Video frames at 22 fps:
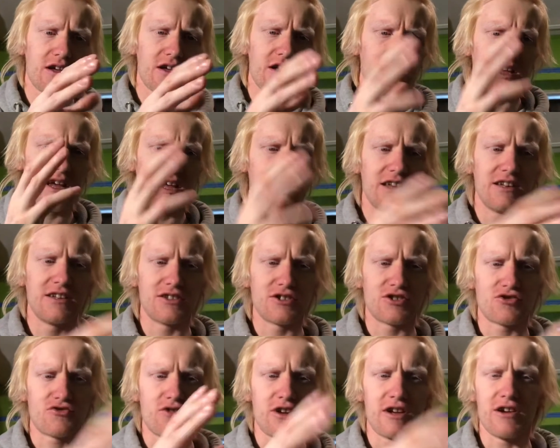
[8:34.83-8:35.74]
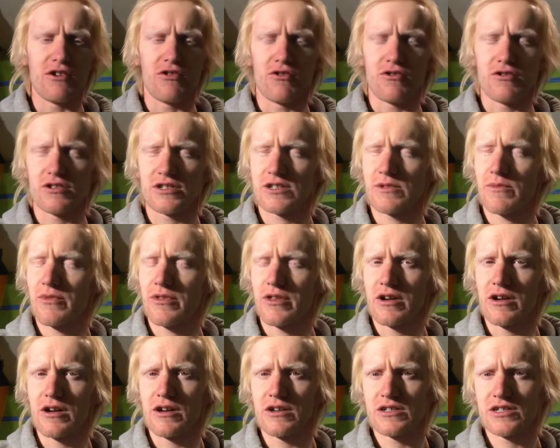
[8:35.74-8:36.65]
industry or something,
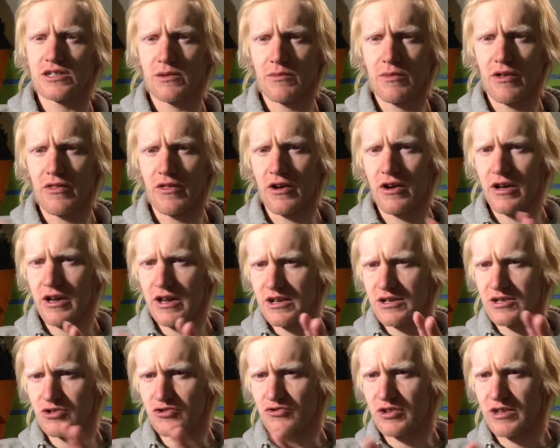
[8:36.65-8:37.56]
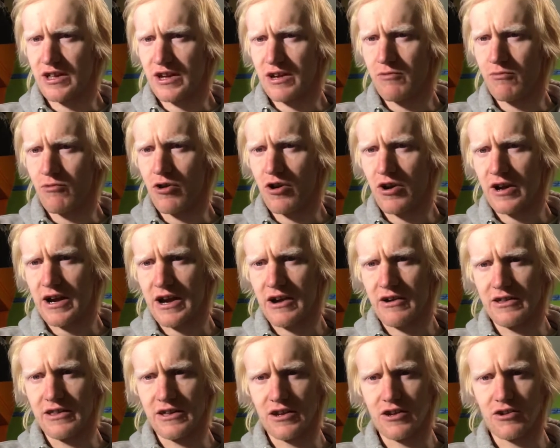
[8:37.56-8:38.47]
some other industry that can work out in
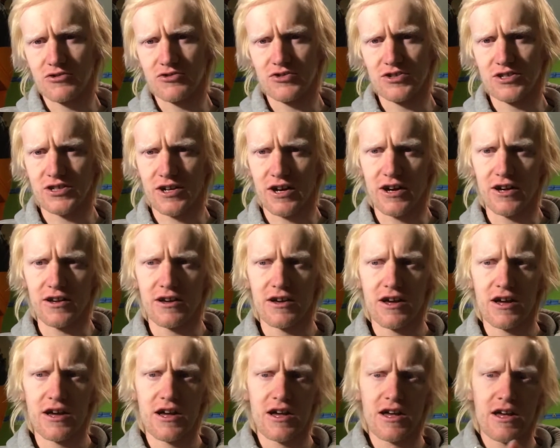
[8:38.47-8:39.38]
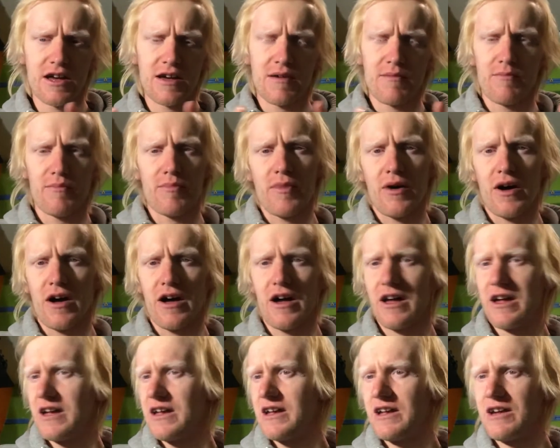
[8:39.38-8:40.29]
the countryside, but
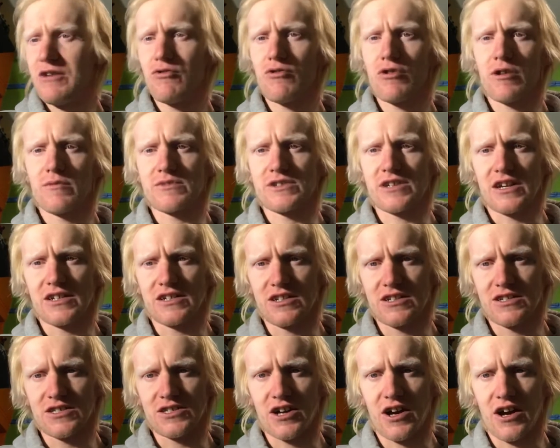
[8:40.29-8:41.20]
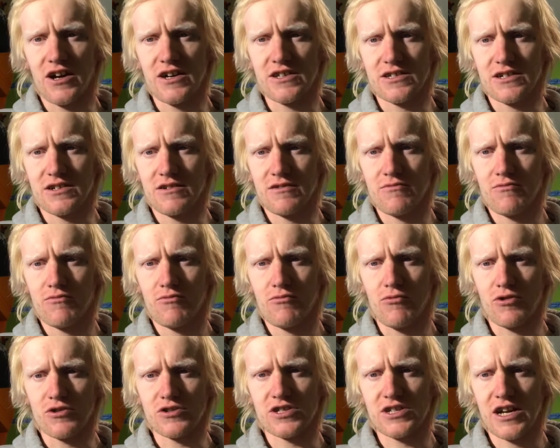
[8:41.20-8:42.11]
it all comes down to the size and
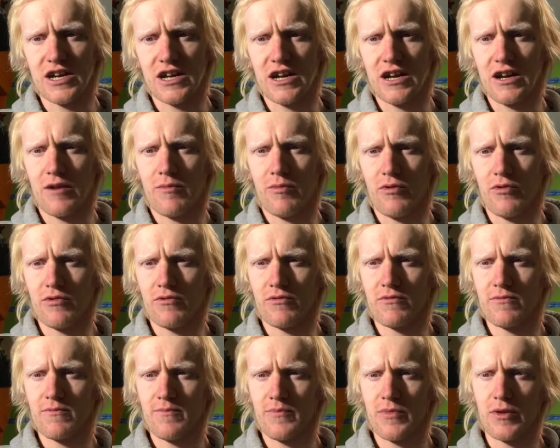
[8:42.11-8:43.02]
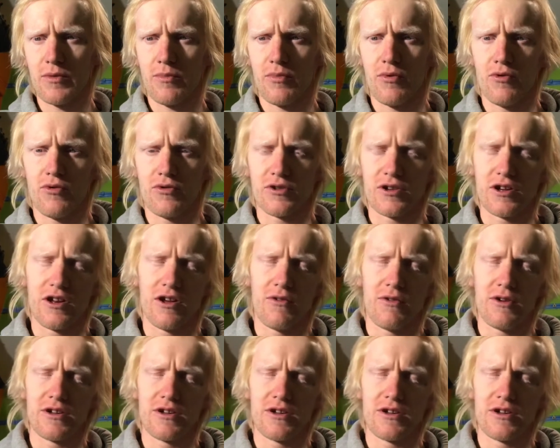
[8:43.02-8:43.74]
what's taking up on the board. You know,